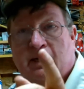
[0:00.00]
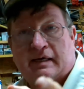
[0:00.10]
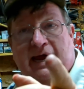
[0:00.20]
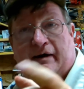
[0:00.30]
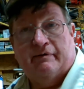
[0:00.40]

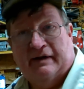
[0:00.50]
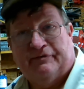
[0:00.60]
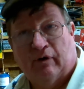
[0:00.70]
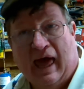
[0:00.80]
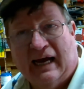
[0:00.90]
Now, if
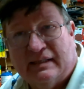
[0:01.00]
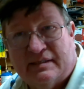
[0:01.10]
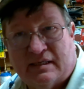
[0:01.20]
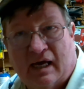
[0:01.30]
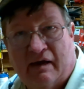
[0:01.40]
you like this
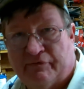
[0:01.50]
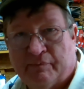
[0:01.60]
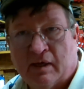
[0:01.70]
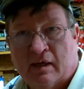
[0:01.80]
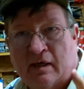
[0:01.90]
stuff,
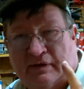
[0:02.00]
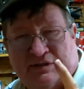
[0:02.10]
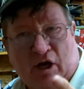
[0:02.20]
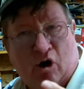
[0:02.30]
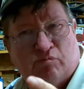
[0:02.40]

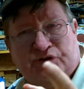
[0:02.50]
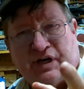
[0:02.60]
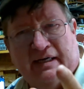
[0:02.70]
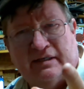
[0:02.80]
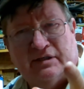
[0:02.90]
this
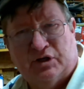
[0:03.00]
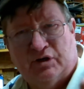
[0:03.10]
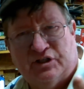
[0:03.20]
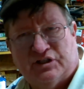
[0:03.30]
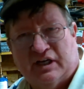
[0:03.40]
homesteading,
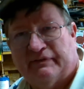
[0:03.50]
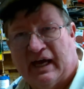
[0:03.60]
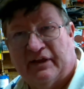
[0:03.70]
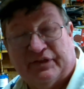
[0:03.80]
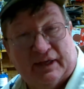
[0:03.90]
do-it-yourself
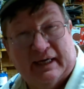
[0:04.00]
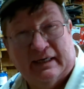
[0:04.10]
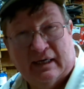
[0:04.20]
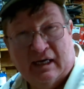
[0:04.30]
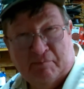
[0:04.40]
kind of thing,
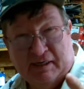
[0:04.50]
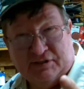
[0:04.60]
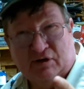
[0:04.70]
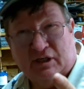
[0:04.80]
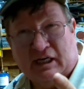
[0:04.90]
be
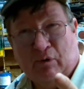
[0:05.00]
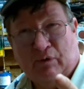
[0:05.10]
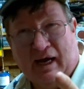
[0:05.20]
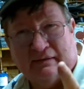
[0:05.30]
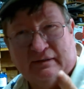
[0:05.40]
certain to come on
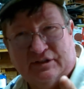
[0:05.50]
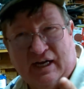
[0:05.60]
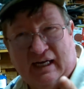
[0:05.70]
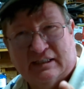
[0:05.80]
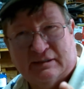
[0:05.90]
out to the
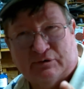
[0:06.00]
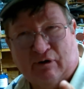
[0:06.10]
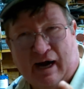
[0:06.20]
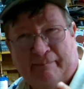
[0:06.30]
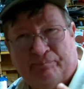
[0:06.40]
channel and
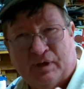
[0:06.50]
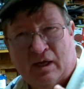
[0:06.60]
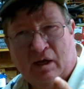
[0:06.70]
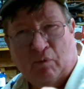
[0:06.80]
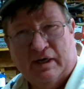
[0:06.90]
subscribe.
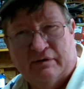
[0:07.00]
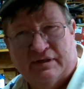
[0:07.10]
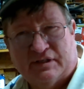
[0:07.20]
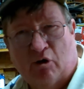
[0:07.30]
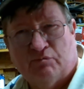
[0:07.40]
We do
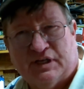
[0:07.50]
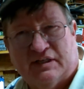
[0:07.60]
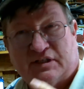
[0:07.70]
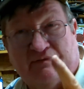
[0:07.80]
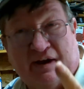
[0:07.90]
this homestead
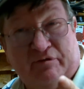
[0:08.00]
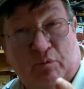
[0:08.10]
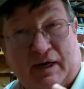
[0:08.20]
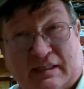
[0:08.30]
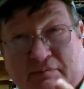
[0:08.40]
stuff every
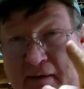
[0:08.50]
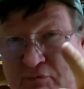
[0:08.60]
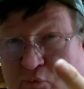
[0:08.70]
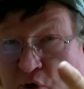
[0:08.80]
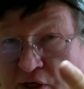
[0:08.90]
week, sometimes
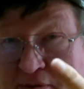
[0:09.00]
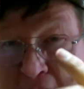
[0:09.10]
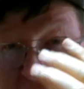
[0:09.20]
one, sometimes